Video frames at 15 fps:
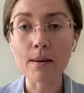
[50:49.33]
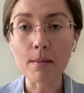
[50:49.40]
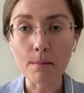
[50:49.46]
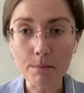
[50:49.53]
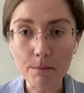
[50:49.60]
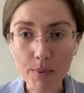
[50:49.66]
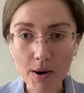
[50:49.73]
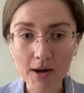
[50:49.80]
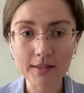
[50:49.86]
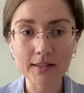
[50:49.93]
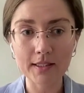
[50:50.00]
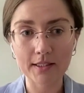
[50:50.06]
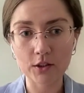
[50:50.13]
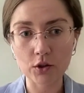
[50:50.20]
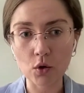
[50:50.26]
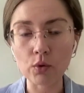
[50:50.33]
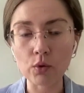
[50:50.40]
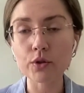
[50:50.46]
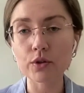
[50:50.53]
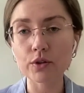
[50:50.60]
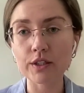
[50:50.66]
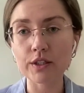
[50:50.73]
but that it
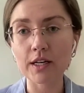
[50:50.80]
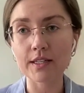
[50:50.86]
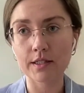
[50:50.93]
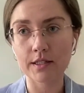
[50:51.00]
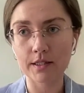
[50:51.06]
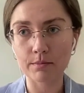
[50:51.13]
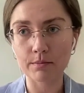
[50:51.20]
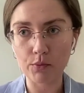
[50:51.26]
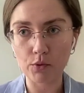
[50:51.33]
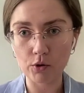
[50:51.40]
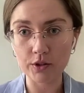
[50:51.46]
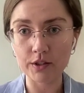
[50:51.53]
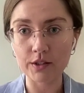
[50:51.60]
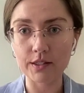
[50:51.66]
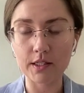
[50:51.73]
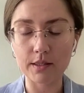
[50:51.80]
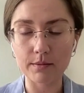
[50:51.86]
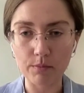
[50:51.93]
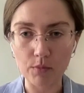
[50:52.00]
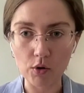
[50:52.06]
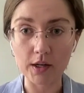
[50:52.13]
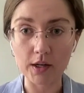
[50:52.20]
also does this important
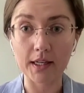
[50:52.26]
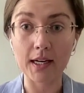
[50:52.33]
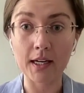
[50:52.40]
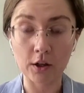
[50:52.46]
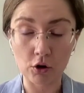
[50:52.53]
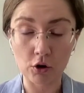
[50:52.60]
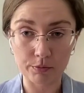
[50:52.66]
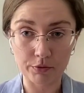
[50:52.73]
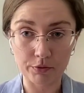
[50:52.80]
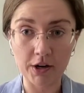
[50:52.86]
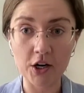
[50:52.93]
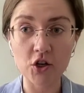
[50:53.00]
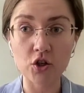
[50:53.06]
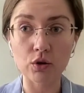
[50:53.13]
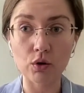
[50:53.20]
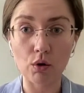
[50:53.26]
symbolic incorporation